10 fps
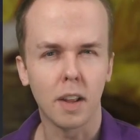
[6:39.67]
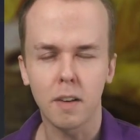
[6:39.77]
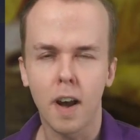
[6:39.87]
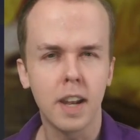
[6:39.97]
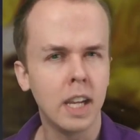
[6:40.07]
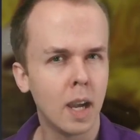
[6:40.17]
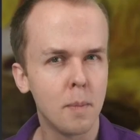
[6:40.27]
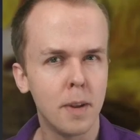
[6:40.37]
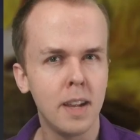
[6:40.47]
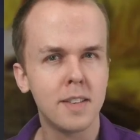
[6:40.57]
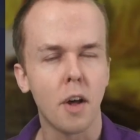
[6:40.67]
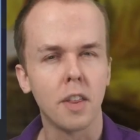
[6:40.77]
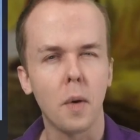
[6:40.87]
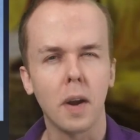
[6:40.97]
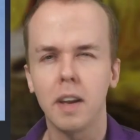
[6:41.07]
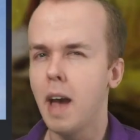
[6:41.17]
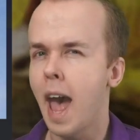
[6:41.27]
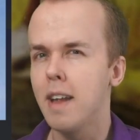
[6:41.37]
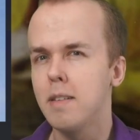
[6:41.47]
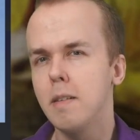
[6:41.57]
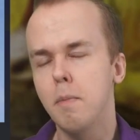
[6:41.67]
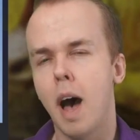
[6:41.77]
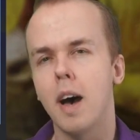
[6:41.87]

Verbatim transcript: or like finding companies, although I had